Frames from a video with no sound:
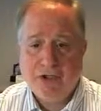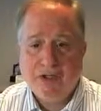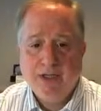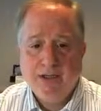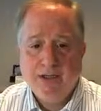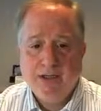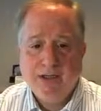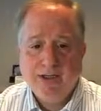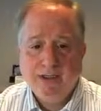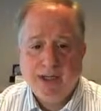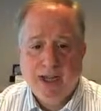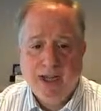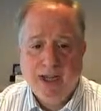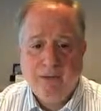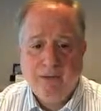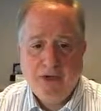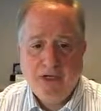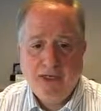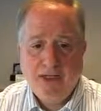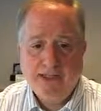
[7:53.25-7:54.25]
This
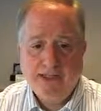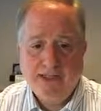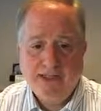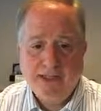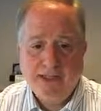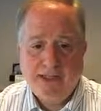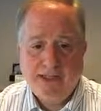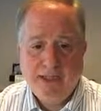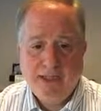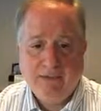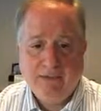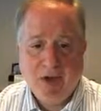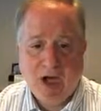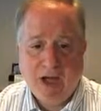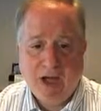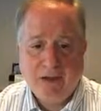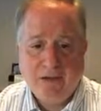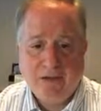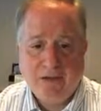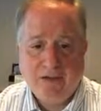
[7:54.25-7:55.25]
ABCD
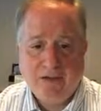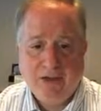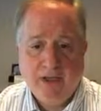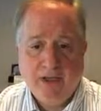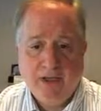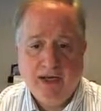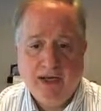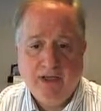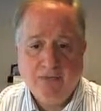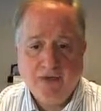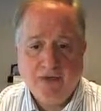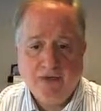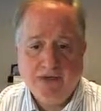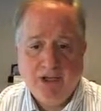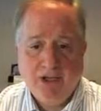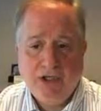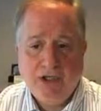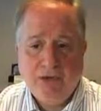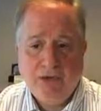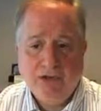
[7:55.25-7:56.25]
model enables the
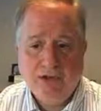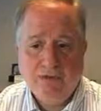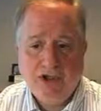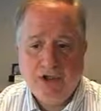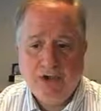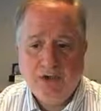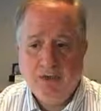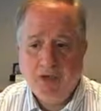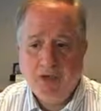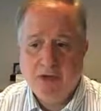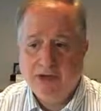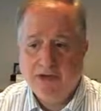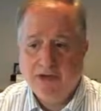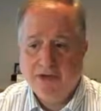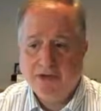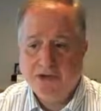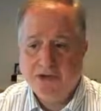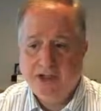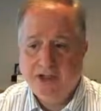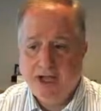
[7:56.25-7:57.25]
use of 2 monitors,
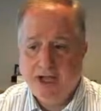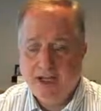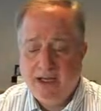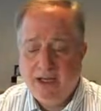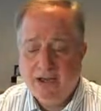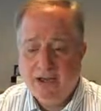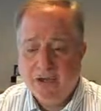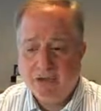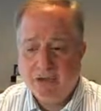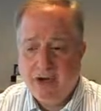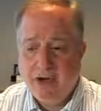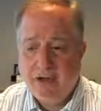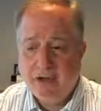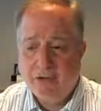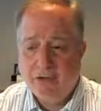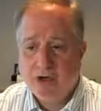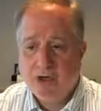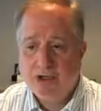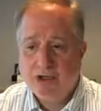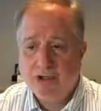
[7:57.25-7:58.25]
the intracranial
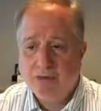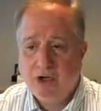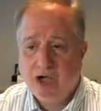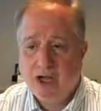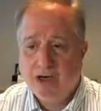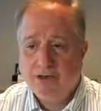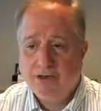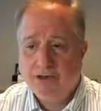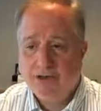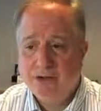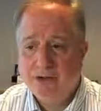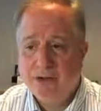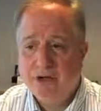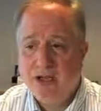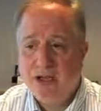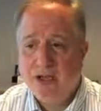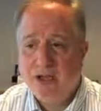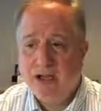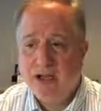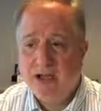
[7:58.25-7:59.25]
pressure monitor
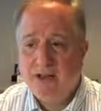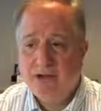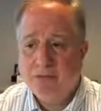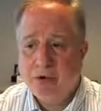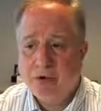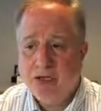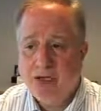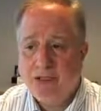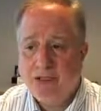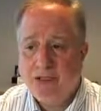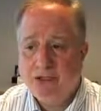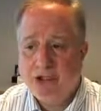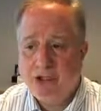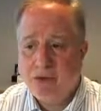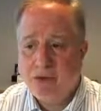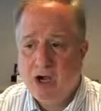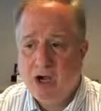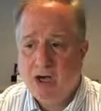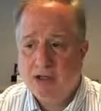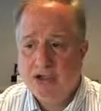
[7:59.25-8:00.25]
and the brain tissue
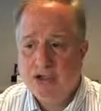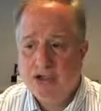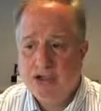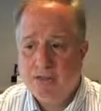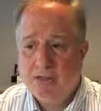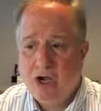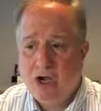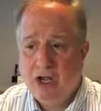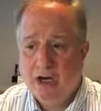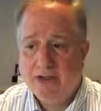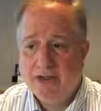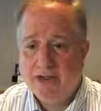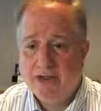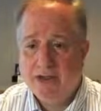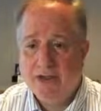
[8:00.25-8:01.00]
oxygen monitor,